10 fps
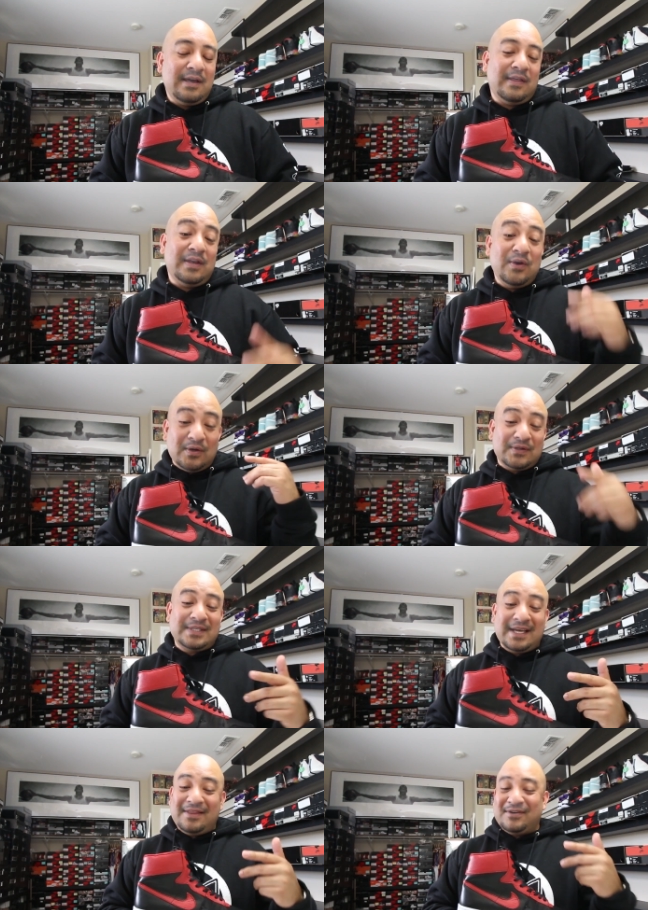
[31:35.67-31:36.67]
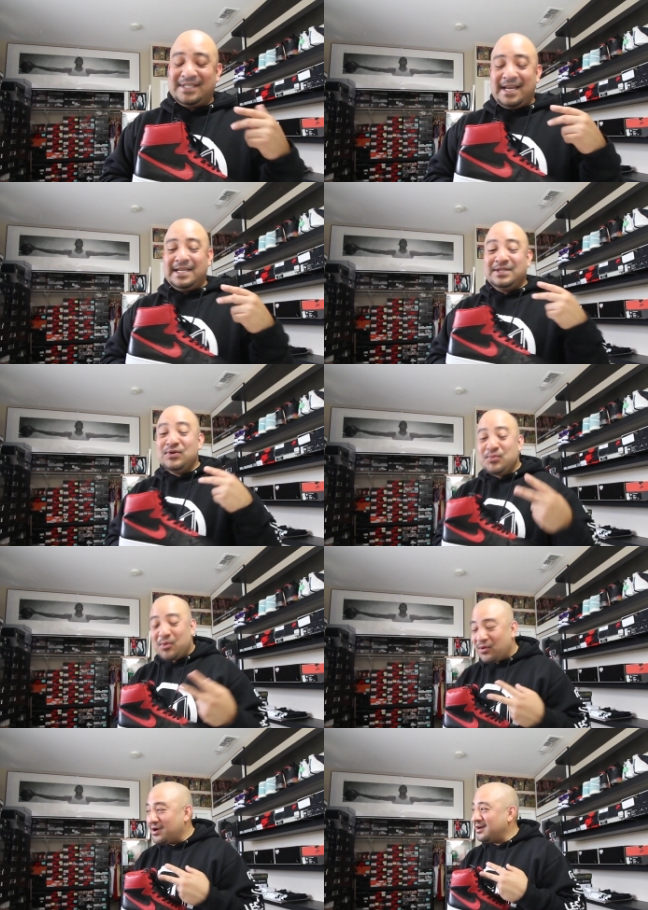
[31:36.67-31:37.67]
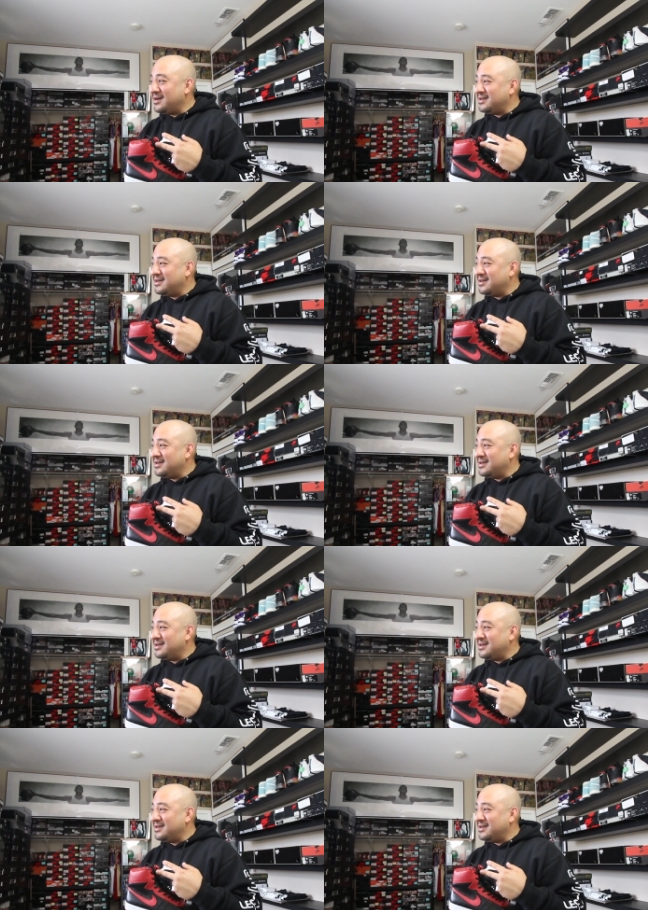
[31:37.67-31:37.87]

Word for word: And then you also said that you're sending two more.